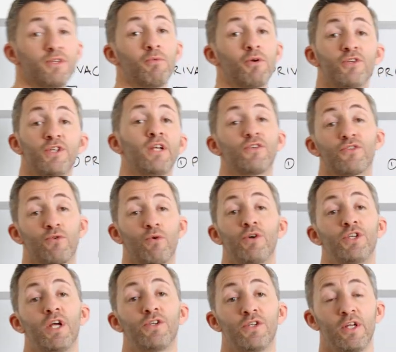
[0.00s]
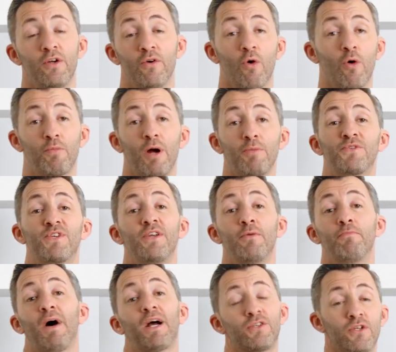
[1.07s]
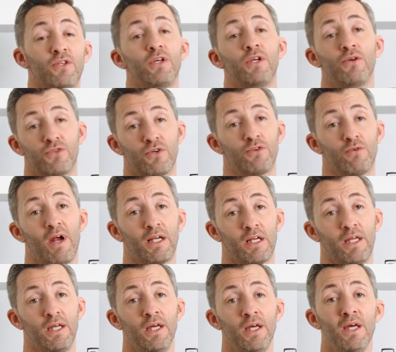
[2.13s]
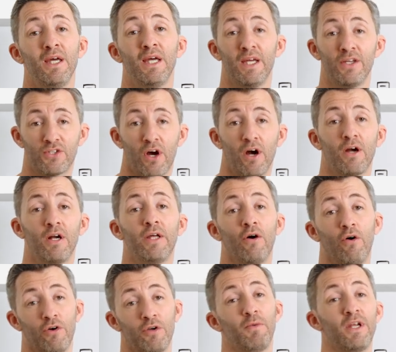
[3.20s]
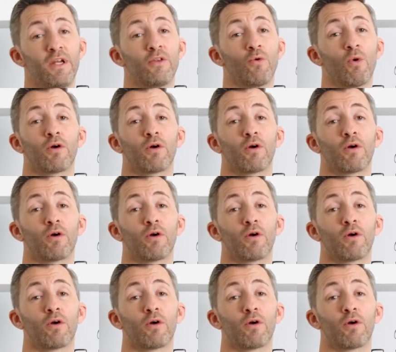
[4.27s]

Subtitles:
similar data storage entity, or perhaps send it back to the user directly, entirely automating the